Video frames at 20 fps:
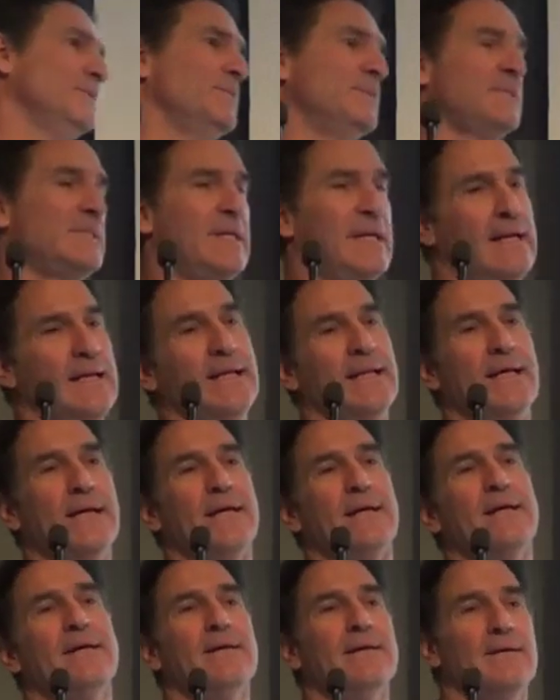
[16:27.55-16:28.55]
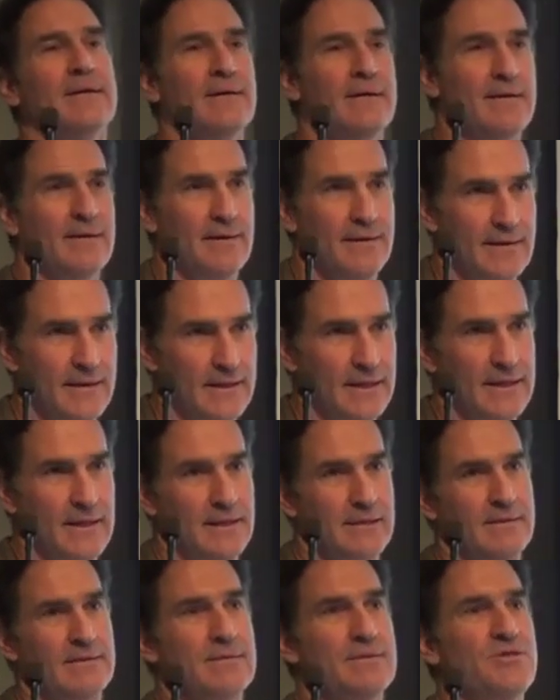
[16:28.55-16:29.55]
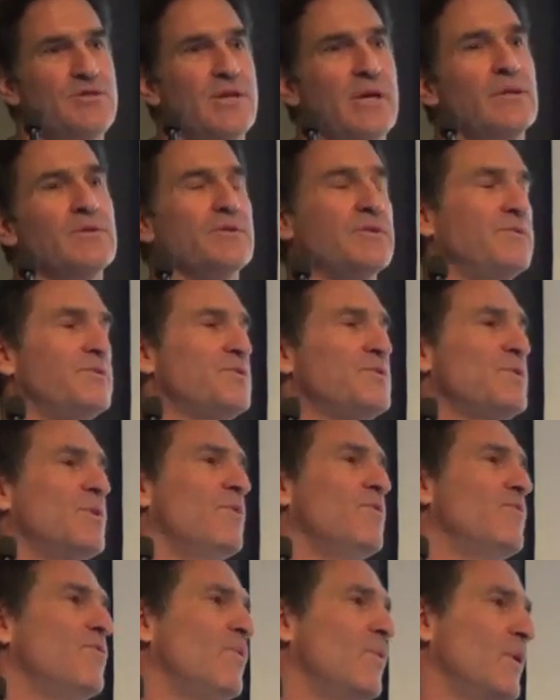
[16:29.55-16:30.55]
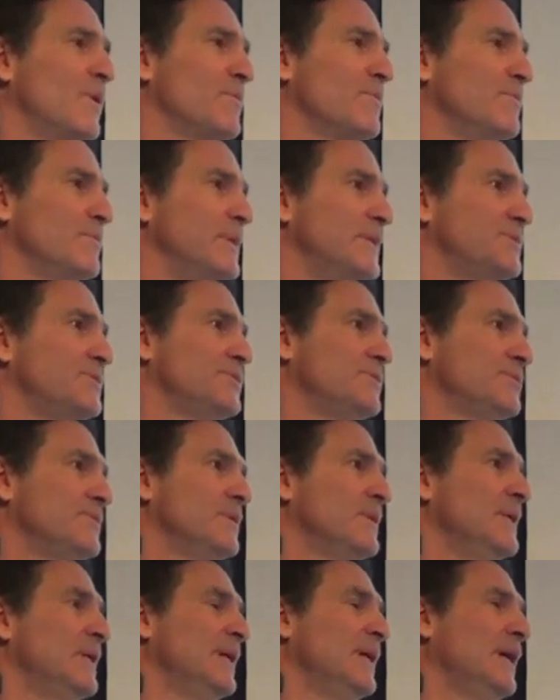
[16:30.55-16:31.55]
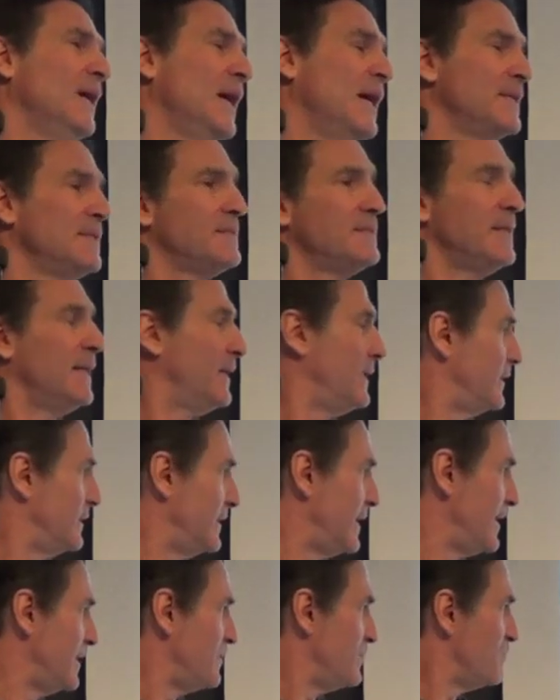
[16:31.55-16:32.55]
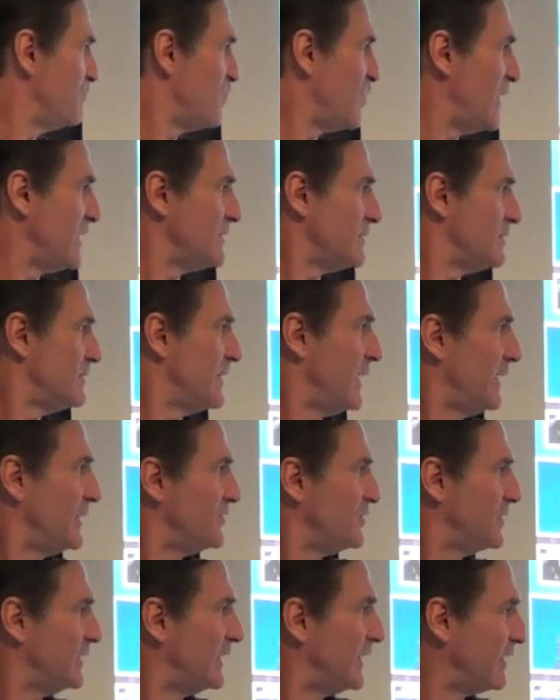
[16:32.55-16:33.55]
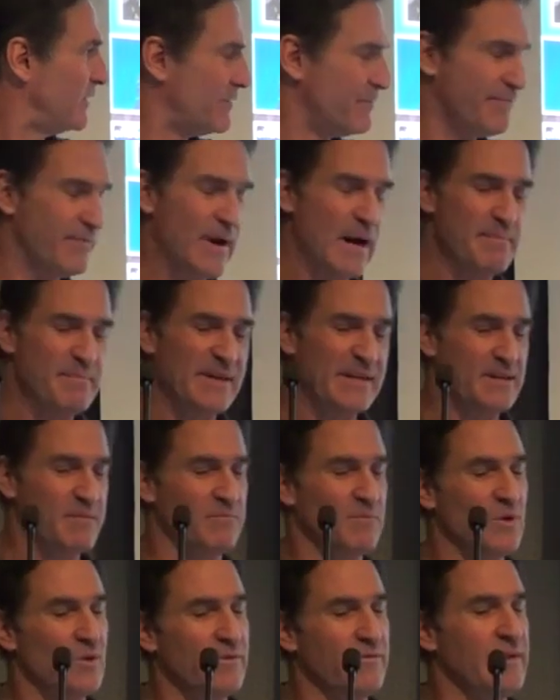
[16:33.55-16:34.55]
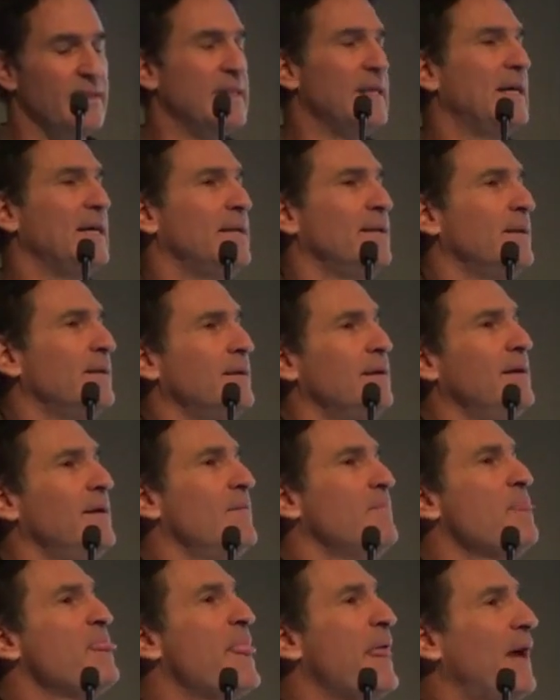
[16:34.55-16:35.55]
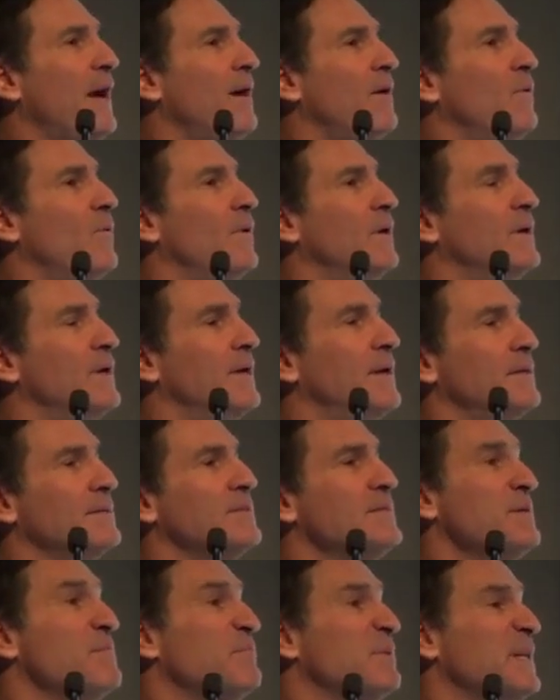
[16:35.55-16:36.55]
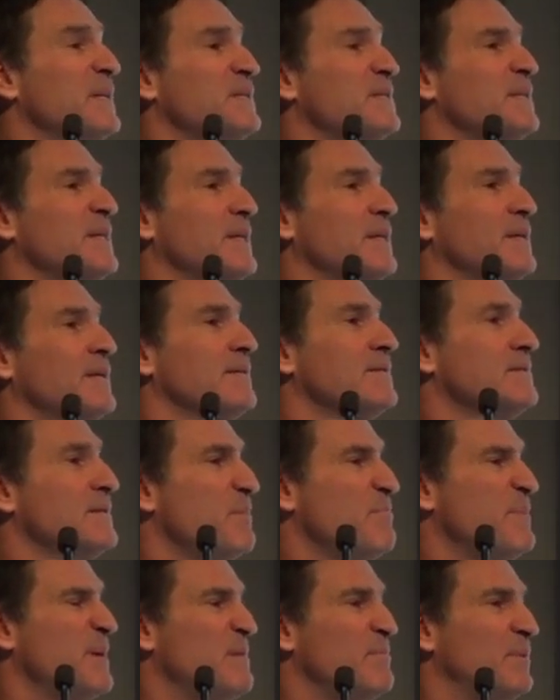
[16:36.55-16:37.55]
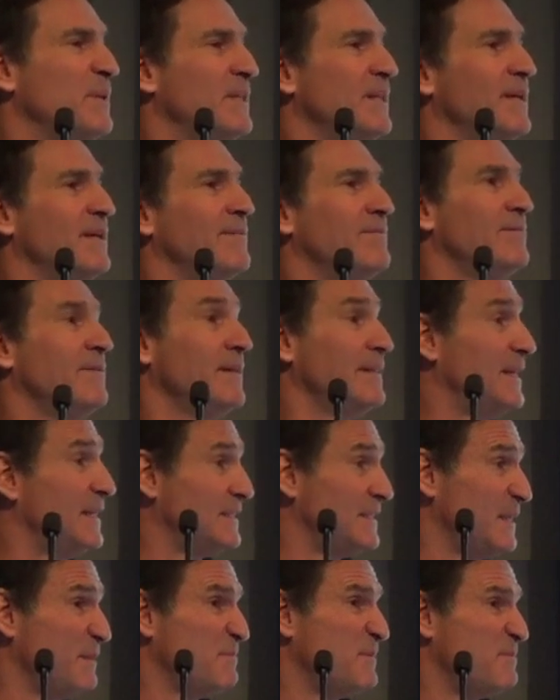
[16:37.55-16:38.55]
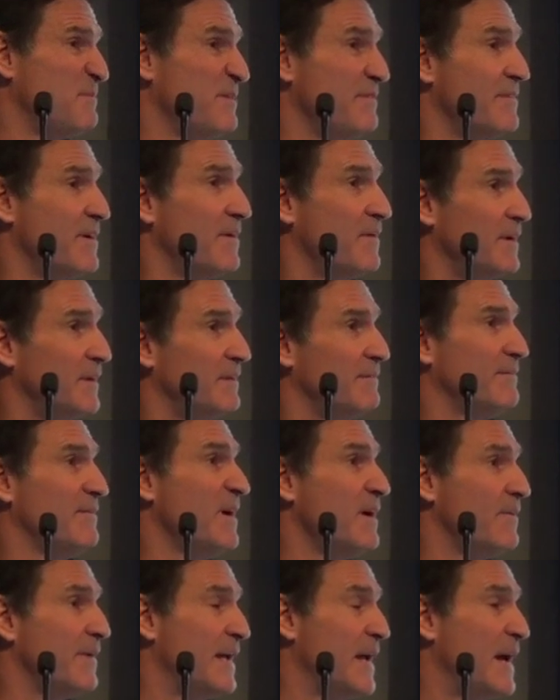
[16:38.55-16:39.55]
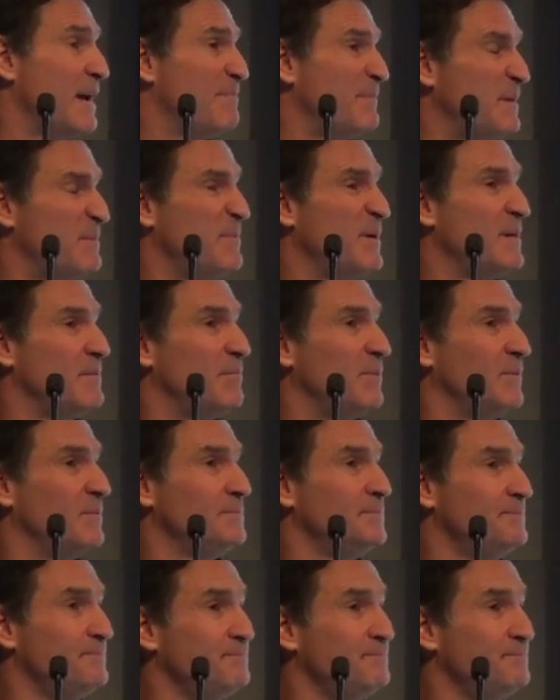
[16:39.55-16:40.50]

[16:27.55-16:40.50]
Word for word: It was eating and shelter and so forth, which I said in that presentation there, the five-minute movie, that how uh, simplistic some people live. And they seem to be very, very happy people.